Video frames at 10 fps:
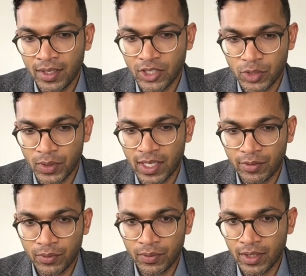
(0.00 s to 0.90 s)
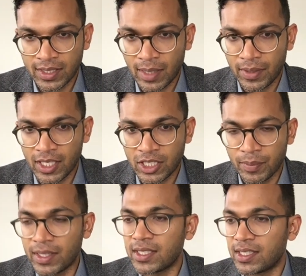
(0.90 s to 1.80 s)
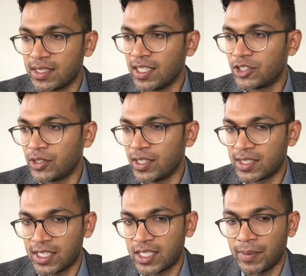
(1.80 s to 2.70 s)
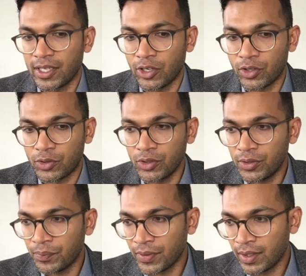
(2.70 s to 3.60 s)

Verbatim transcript: just with that examination. But this is literally the system I go through.